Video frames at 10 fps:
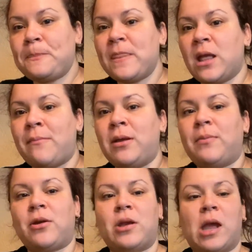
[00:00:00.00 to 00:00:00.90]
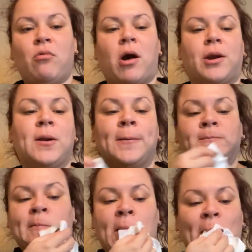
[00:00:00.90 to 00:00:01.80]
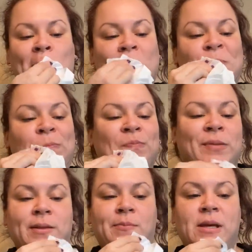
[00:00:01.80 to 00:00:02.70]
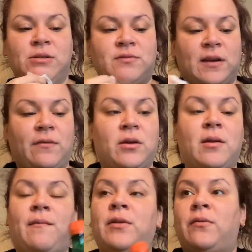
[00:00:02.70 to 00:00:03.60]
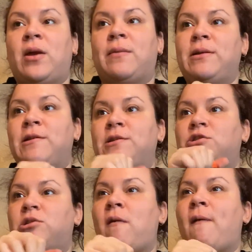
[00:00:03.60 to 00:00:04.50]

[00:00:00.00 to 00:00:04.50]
Got me a Perrier water. Peach flavor. I never had peach.